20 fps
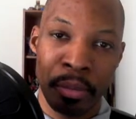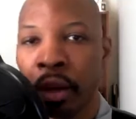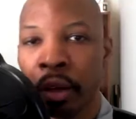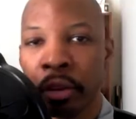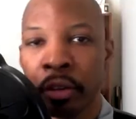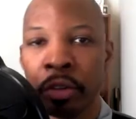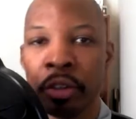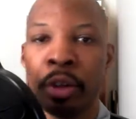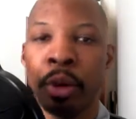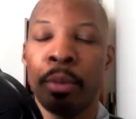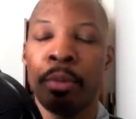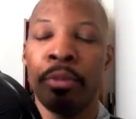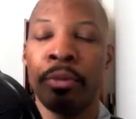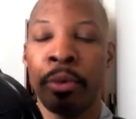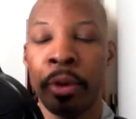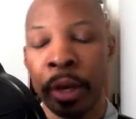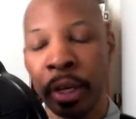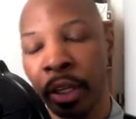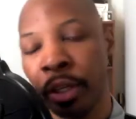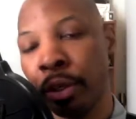So, for
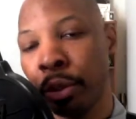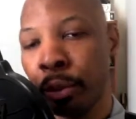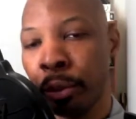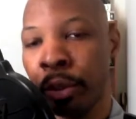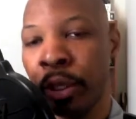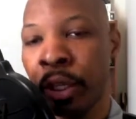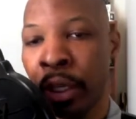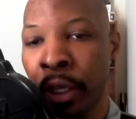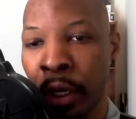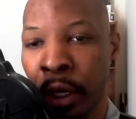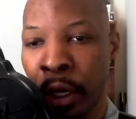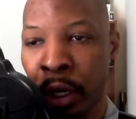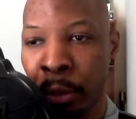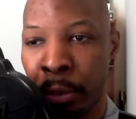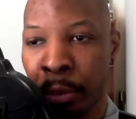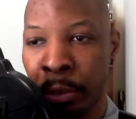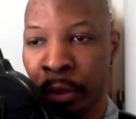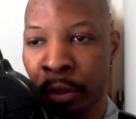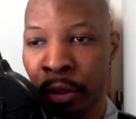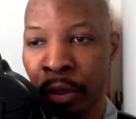any new
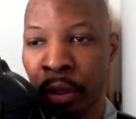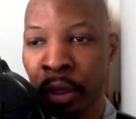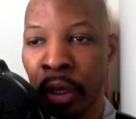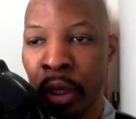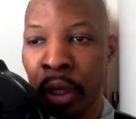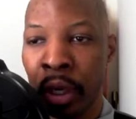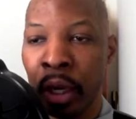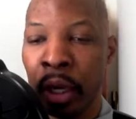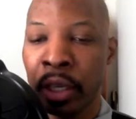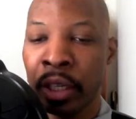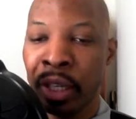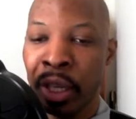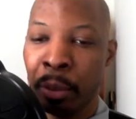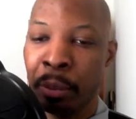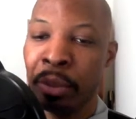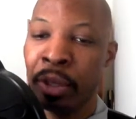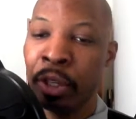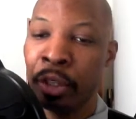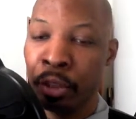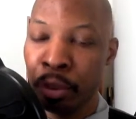DMs
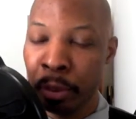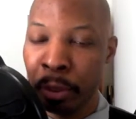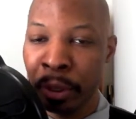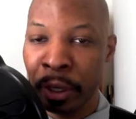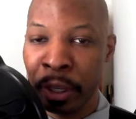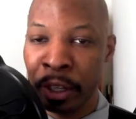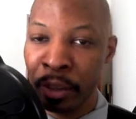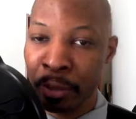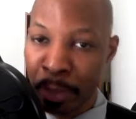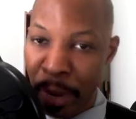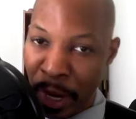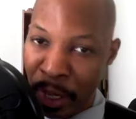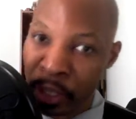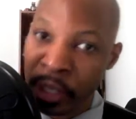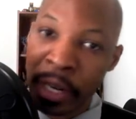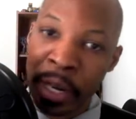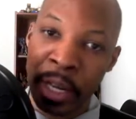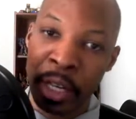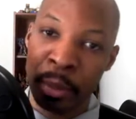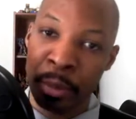attempting to place magic
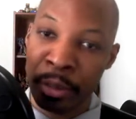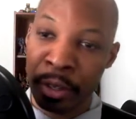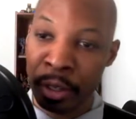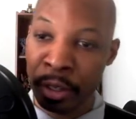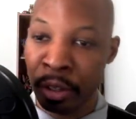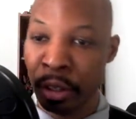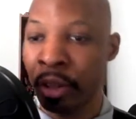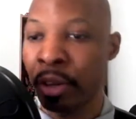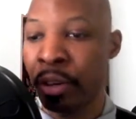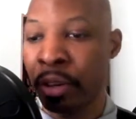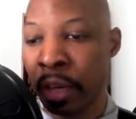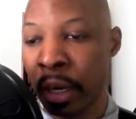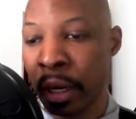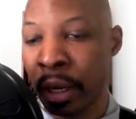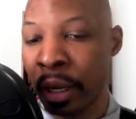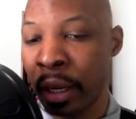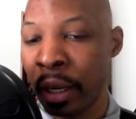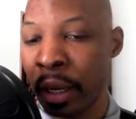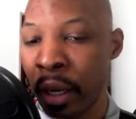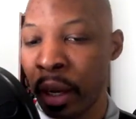items into their setting,
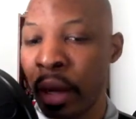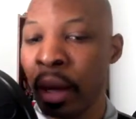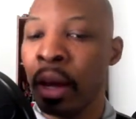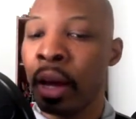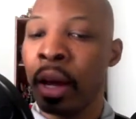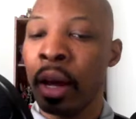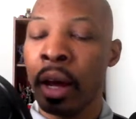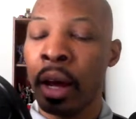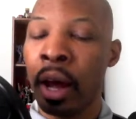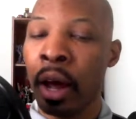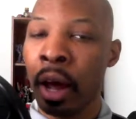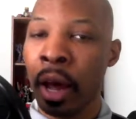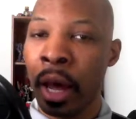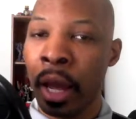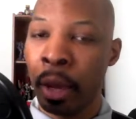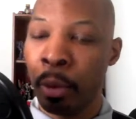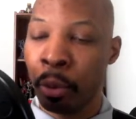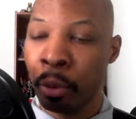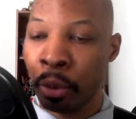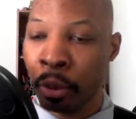I
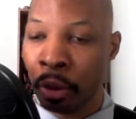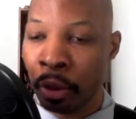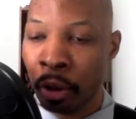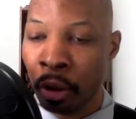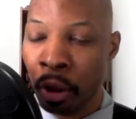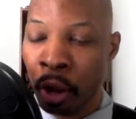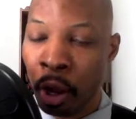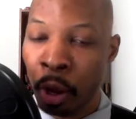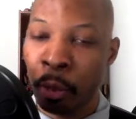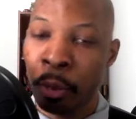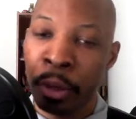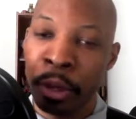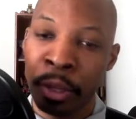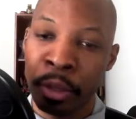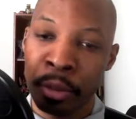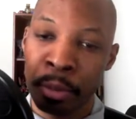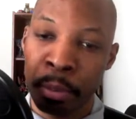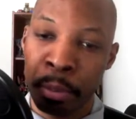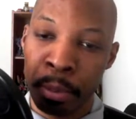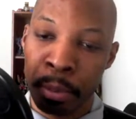will always
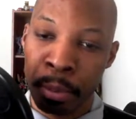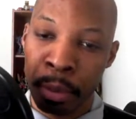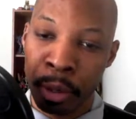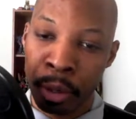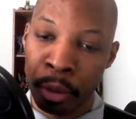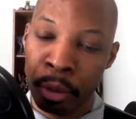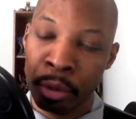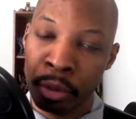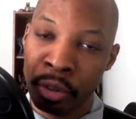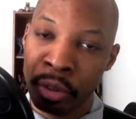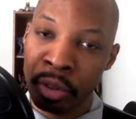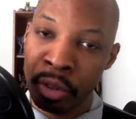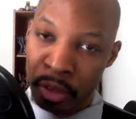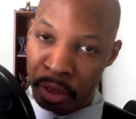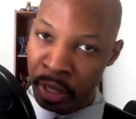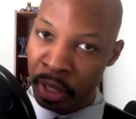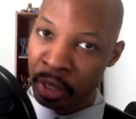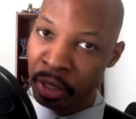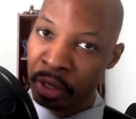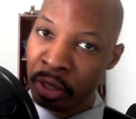pose
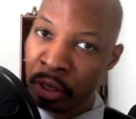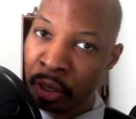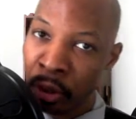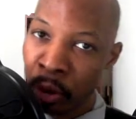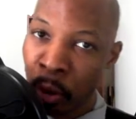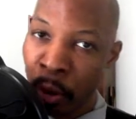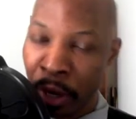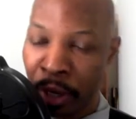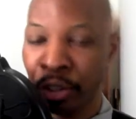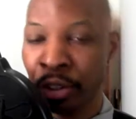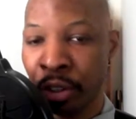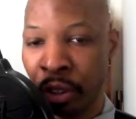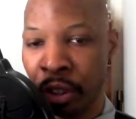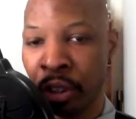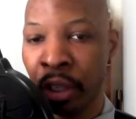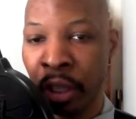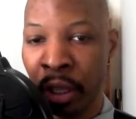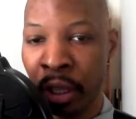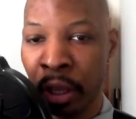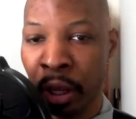this question to
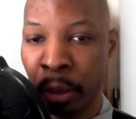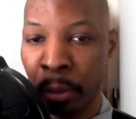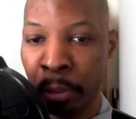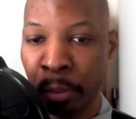them.